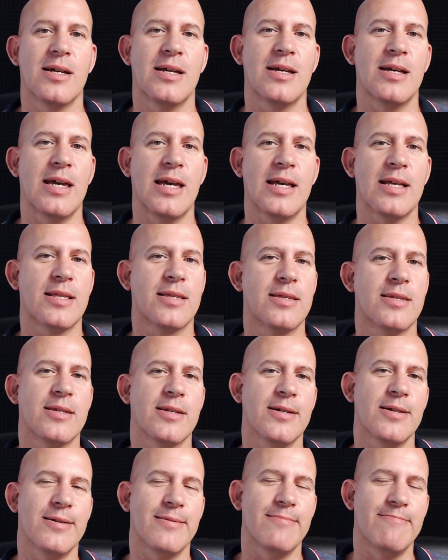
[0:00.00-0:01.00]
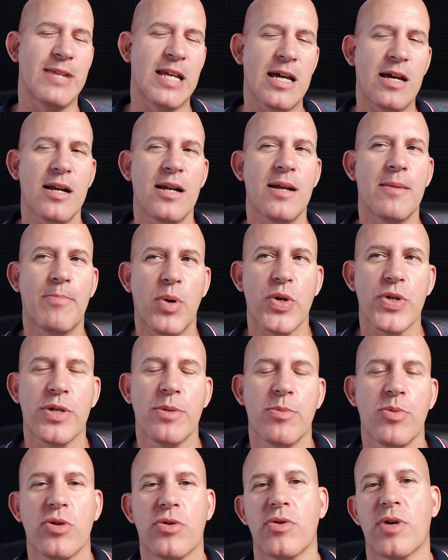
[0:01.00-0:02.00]
it's nearly
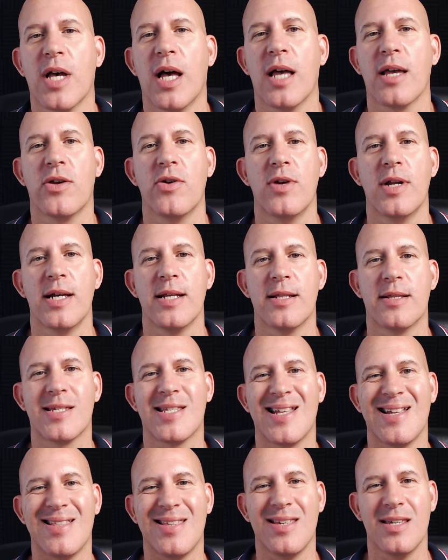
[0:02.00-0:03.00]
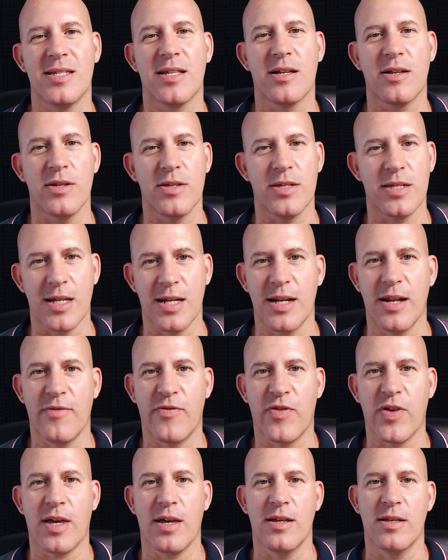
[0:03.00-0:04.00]
impossible to calculate statistical
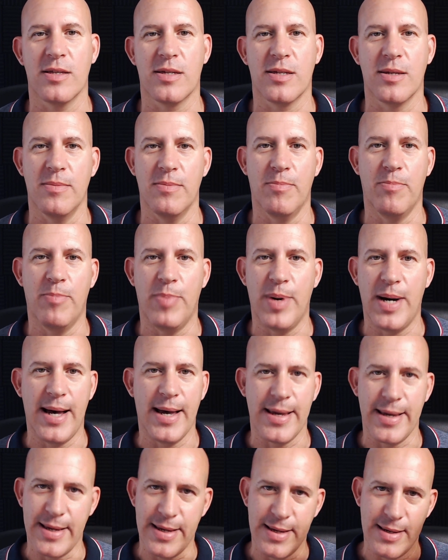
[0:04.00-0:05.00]
significance by